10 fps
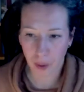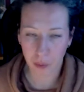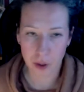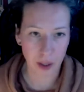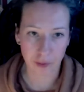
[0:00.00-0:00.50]
I
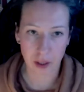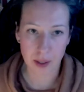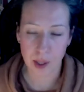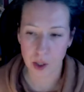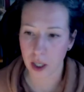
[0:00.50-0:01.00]
would definitely
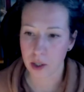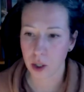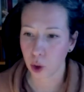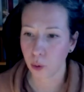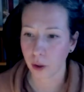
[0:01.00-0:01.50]
suggest
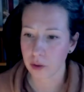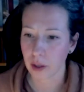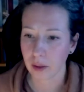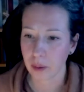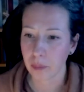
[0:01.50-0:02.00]
that you
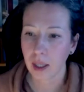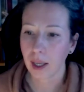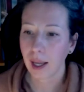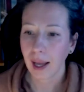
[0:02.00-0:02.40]
contact them.